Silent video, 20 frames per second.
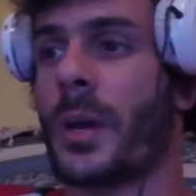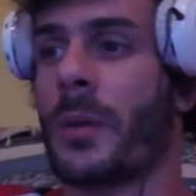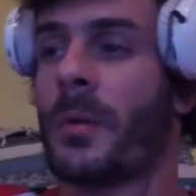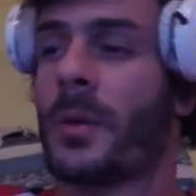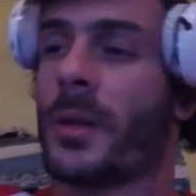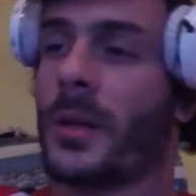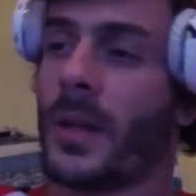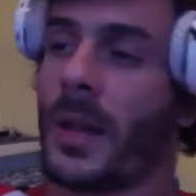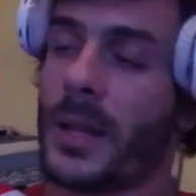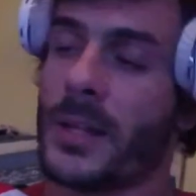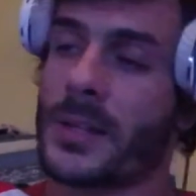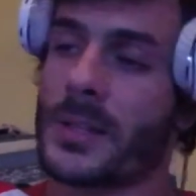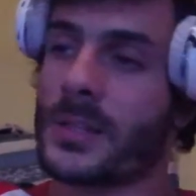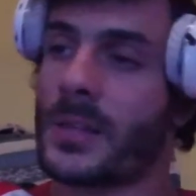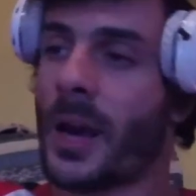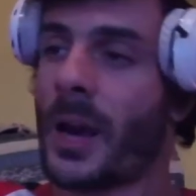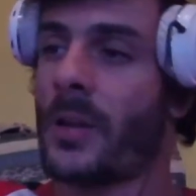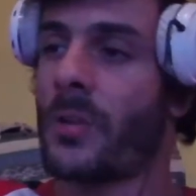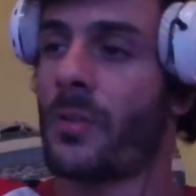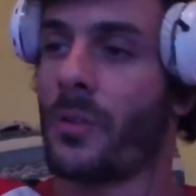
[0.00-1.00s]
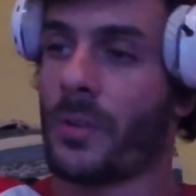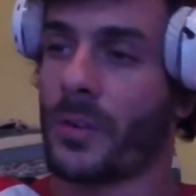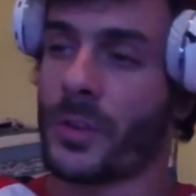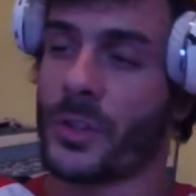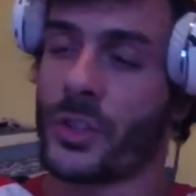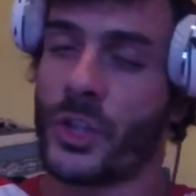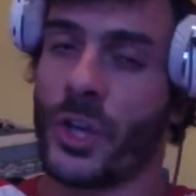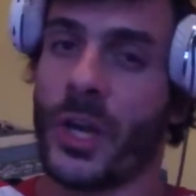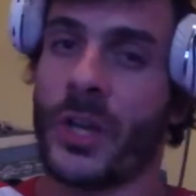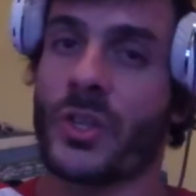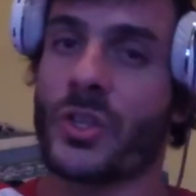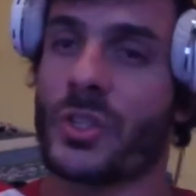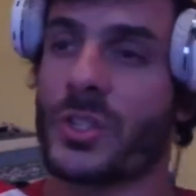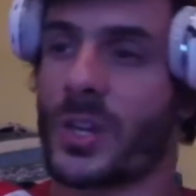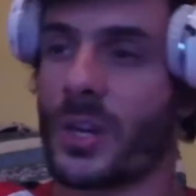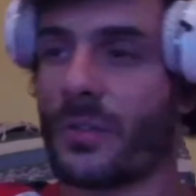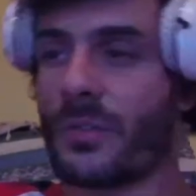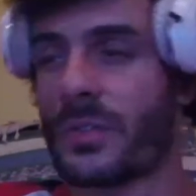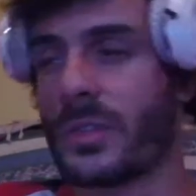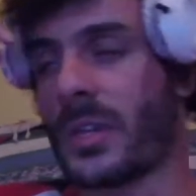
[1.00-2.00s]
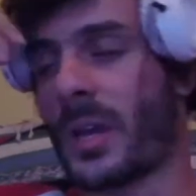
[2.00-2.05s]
I mean, that's kind of exchange service.